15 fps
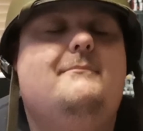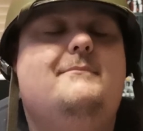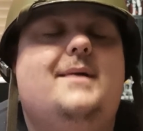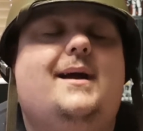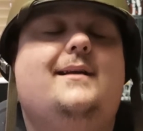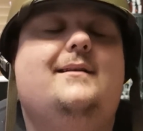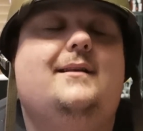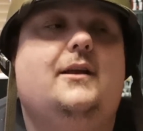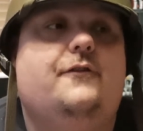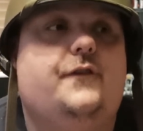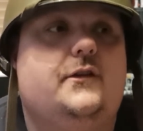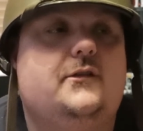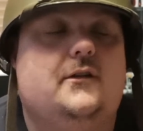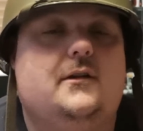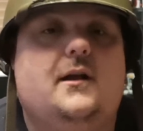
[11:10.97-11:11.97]

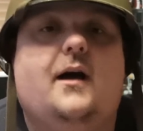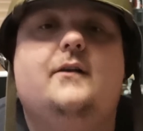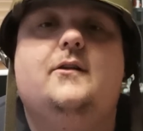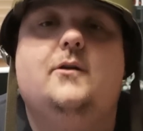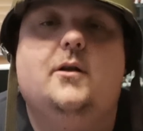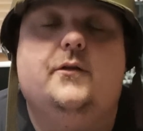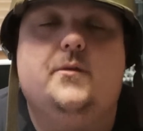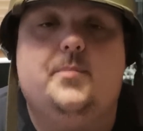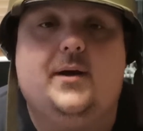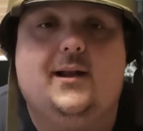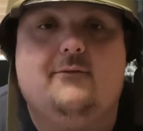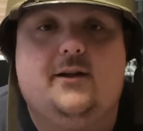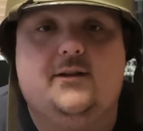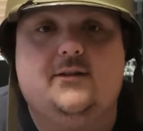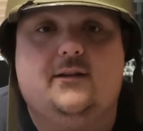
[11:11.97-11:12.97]
Magnificent. I do love a bit
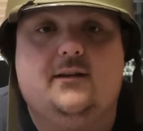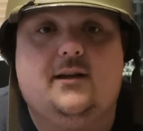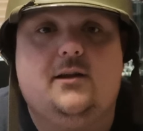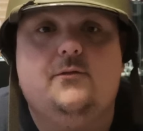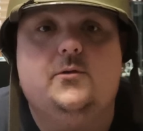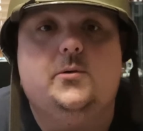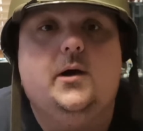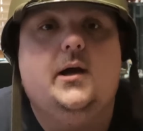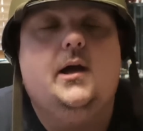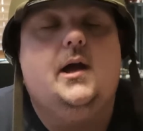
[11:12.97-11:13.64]
of Resident Evil.